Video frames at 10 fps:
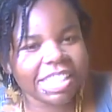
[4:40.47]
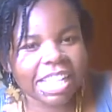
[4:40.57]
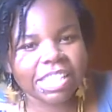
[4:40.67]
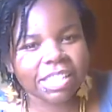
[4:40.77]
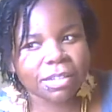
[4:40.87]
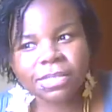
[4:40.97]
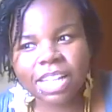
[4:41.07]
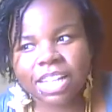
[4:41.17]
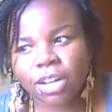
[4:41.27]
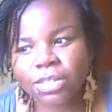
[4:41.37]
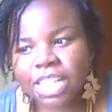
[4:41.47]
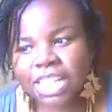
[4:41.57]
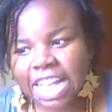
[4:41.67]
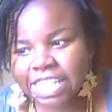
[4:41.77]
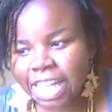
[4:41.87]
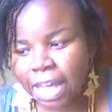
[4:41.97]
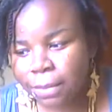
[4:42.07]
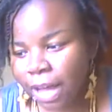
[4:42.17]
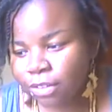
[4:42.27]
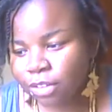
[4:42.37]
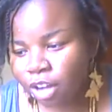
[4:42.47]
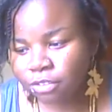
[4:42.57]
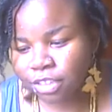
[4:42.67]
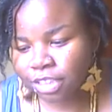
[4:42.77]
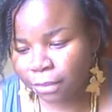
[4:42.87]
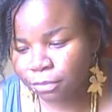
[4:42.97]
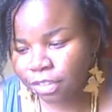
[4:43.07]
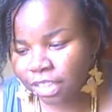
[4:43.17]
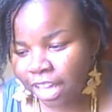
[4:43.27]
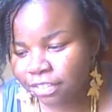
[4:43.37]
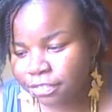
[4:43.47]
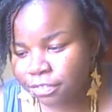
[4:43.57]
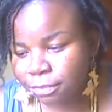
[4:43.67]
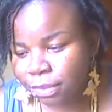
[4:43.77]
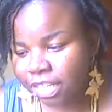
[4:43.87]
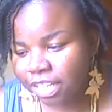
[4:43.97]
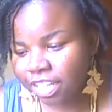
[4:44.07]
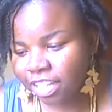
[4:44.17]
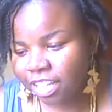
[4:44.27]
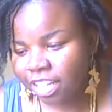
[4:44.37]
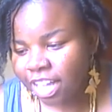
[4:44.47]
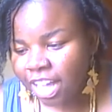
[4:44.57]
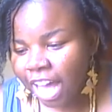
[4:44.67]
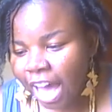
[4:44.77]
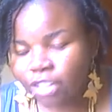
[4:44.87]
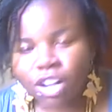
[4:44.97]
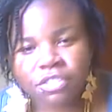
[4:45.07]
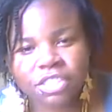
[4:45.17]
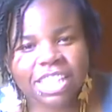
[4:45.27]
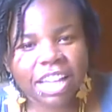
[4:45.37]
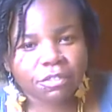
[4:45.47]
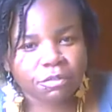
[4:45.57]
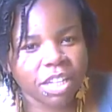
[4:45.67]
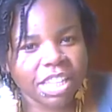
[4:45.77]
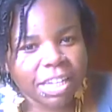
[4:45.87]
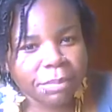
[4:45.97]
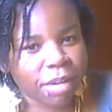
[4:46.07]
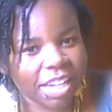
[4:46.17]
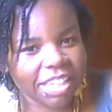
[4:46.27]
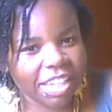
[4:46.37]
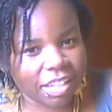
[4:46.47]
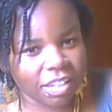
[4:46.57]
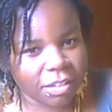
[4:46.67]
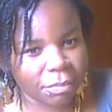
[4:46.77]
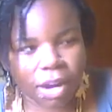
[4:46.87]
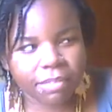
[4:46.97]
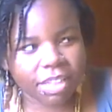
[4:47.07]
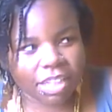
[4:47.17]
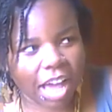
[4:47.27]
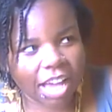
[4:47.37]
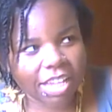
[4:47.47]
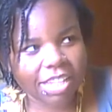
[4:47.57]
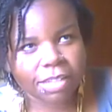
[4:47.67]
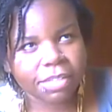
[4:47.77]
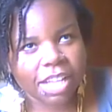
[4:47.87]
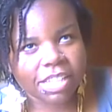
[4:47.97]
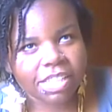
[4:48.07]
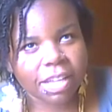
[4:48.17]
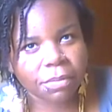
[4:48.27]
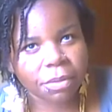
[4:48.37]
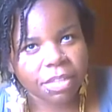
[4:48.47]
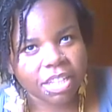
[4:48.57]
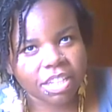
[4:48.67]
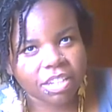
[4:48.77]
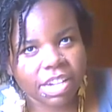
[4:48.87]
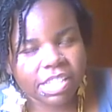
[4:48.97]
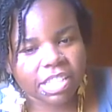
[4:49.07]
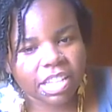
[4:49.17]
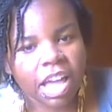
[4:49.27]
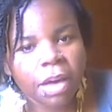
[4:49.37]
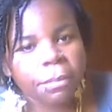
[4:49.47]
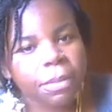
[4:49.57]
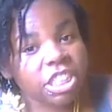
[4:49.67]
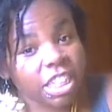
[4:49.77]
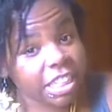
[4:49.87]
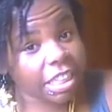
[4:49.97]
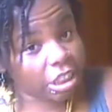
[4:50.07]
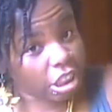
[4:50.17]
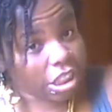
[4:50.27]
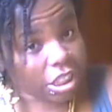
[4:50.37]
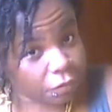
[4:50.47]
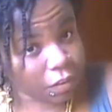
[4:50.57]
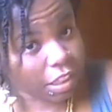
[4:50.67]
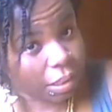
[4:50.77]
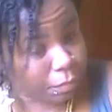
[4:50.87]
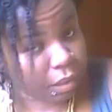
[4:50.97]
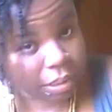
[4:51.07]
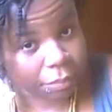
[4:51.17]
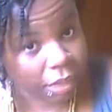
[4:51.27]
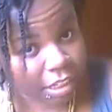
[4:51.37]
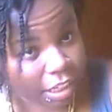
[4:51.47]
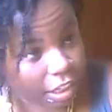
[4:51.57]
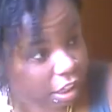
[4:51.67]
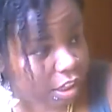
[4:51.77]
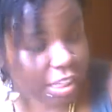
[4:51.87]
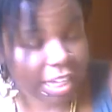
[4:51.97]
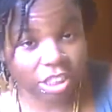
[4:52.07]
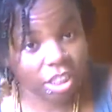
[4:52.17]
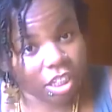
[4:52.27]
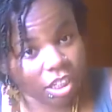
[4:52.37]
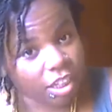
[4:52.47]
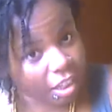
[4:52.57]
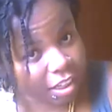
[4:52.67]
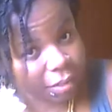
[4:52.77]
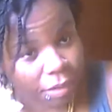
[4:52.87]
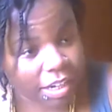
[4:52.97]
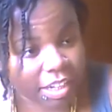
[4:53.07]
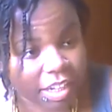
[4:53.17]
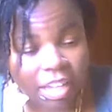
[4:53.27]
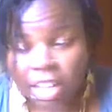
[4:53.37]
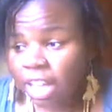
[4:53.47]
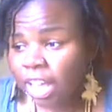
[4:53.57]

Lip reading: Sessoms, I know it's her last name. I don't know her real name in real life. But, I don't know if she's like really pregnant. Probably not, because sometimes the stomach be looking crazy. But she's a really pretty pregnant girl. Like, she's a good pregnant.